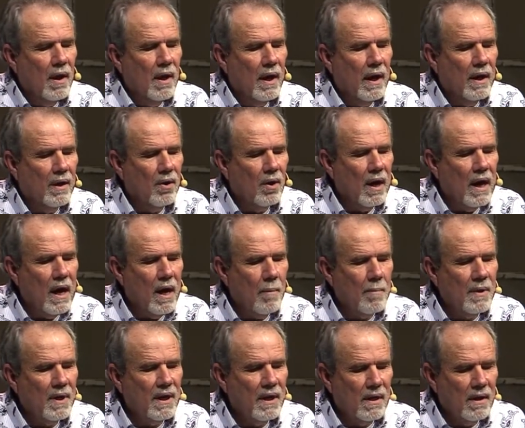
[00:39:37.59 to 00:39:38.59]
and are
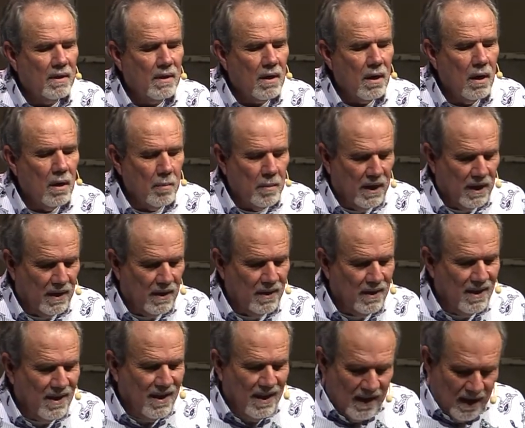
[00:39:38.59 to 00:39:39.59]
happening and coming
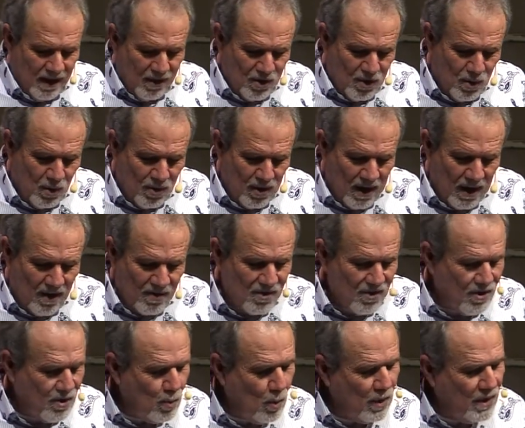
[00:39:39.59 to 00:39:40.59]
in
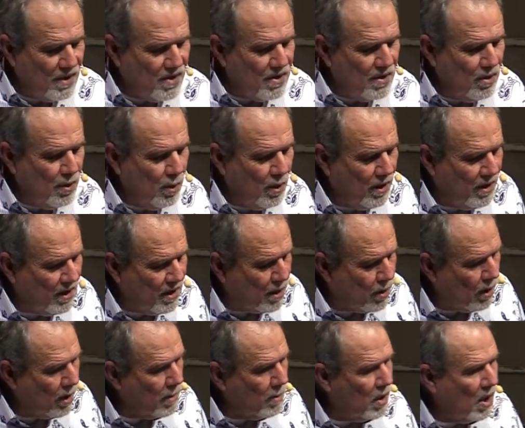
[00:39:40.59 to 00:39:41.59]
2022 and in the
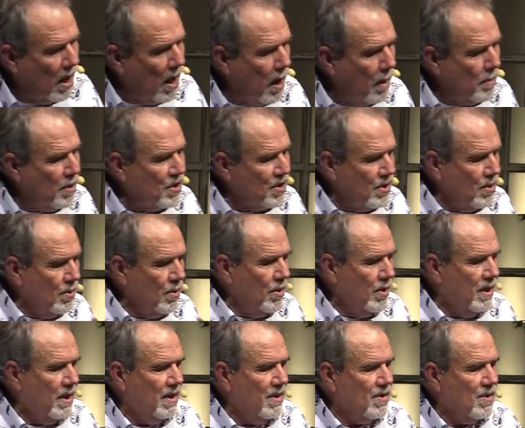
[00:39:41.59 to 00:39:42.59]
incredible
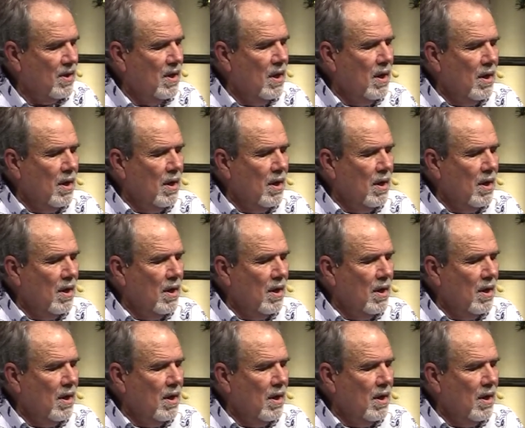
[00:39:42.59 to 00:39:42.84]
opportunities